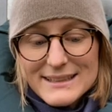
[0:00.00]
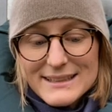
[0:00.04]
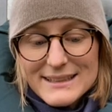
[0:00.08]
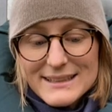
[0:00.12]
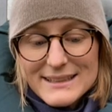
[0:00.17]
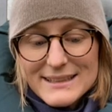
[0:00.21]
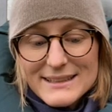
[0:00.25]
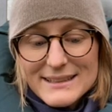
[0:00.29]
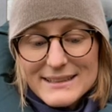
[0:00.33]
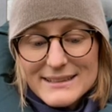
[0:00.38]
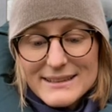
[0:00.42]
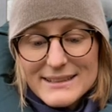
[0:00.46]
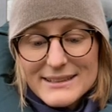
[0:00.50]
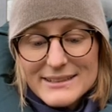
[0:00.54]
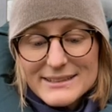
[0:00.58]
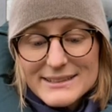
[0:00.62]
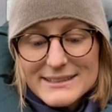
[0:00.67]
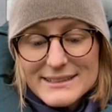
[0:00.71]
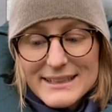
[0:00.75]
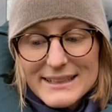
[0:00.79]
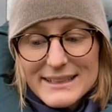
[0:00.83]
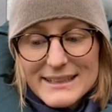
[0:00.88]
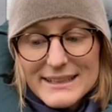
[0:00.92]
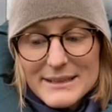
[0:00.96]
there's
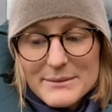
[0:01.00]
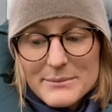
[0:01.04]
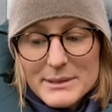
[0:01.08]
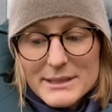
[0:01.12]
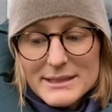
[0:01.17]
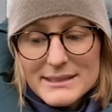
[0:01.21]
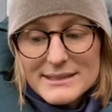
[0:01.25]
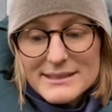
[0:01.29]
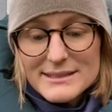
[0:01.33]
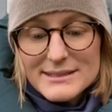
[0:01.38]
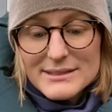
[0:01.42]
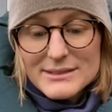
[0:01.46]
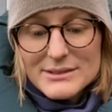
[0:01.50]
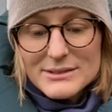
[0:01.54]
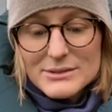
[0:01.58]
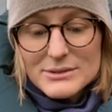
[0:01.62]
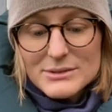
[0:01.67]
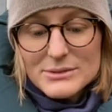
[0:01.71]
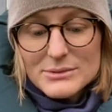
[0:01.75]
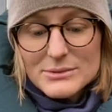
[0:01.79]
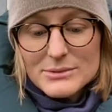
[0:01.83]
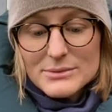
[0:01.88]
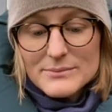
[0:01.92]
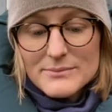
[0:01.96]
a limit
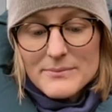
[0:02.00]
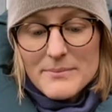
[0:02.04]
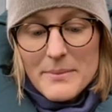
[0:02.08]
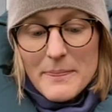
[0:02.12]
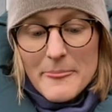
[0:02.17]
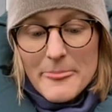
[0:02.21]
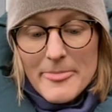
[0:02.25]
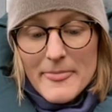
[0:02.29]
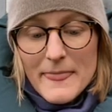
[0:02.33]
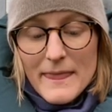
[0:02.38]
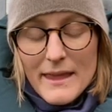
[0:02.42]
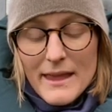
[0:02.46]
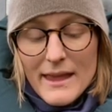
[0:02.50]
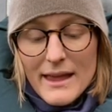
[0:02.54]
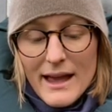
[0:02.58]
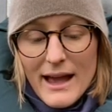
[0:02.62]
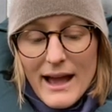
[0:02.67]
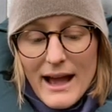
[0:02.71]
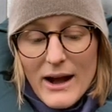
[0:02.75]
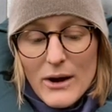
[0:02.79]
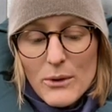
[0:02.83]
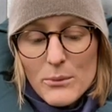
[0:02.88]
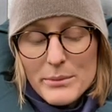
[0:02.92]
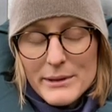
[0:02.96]
to
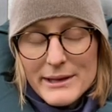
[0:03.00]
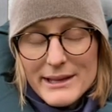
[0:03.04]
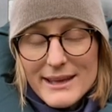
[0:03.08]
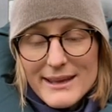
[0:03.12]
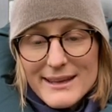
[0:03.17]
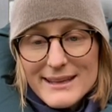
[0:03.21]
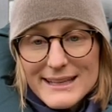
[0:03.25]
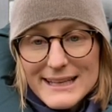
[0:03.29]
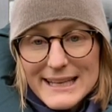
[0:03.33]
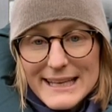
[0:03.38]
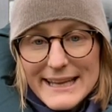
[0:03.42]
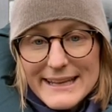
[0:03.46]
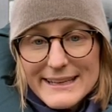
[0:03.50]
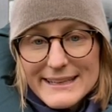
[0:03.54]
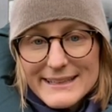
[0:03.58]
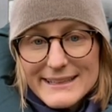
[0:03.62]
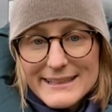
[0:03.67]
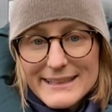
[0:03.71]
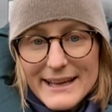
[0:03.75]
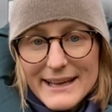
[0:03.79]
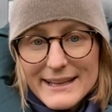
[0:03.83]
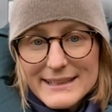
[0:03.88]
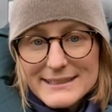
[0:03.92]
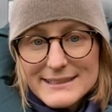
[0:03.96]
how big I can let it
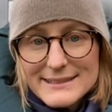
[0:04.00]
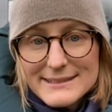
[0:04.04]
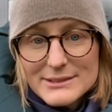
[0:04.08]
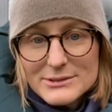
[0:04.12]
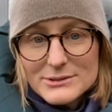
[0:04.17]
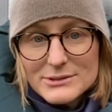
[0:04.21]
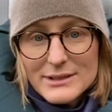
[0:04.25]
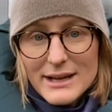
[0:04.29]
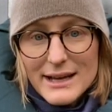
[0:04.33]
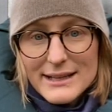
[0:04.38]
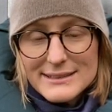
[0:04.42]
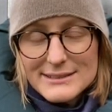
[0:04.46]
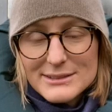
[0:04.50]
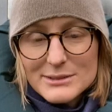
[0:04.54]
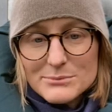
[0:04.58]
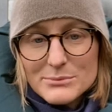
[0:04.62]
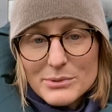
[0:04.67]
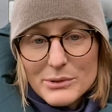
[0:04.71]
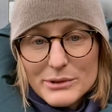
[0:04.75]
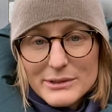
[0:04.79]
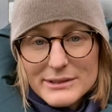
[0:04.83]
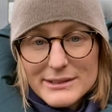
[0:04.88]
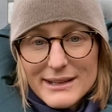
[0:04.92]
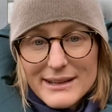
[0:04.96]
get, so at some
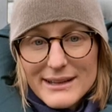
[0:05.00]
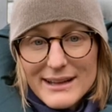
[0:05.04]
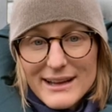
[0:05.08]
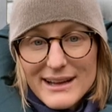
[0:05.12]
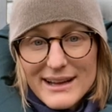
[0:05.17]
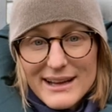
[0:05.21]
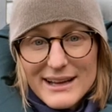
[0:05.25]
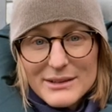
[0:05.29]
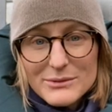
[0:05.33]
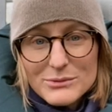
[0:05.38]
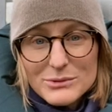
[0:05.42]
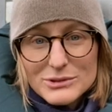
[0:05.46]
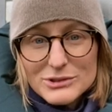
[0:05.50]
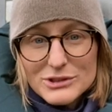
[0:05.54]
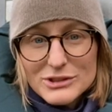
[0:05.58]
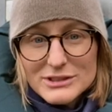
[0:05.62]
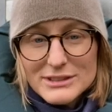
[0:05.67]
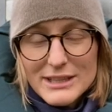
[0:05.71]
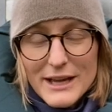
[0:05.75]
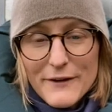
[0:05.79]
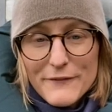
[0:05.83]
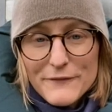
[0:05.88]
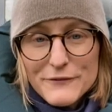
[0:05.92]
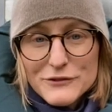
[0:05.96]
point I will just
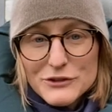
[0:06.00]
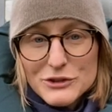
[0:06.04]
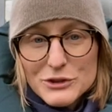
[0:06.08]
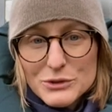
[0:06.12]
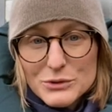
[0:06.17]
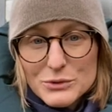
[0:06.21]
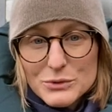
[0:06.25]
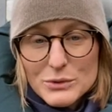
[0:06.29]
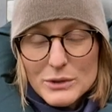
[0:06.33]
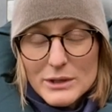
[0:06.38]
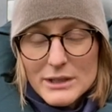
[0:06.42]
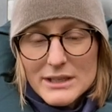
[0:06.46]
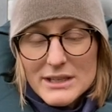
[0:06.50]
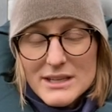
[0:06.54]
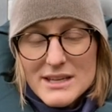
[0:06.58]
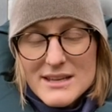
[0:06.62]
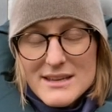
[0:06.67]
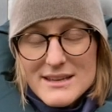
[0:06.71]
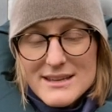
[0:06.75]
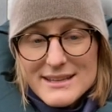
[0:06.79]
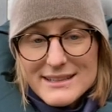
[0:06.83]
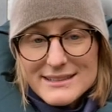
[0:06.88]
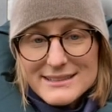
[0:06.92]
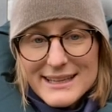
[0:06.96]
have to
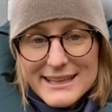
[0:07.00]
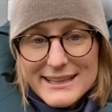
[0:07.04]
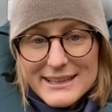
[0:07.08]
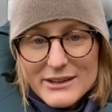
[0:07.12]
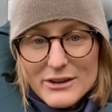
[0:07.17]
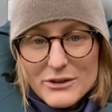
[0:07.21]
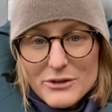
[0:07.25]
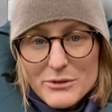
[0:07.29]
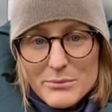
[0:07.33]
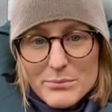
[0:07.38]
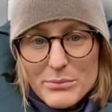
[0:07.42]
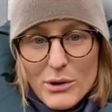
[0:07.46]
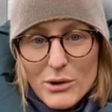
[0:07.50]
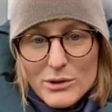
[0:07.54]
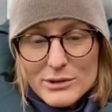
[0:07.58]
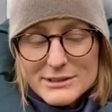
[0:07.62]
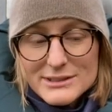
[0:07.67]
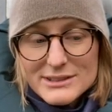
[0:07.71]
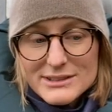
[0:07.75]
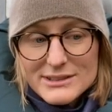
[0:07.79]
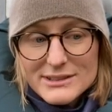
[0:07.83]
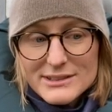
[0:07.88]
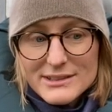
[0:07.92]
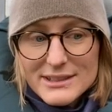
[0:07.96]
take it out of the
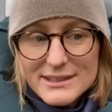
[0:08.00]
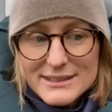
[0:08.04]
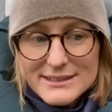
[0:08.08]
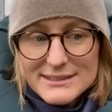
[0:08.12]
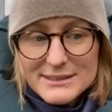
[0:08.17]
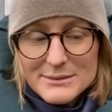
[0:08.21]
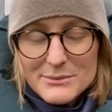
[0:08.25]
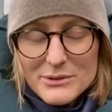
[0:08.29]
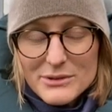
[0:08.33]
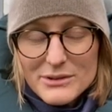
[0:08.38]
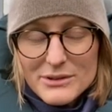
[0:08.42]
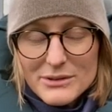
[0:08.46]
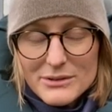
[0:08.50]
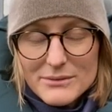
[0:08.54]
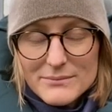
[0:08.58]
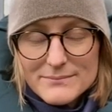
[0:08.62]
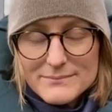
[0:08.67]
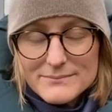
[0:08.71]
pot, cut some of the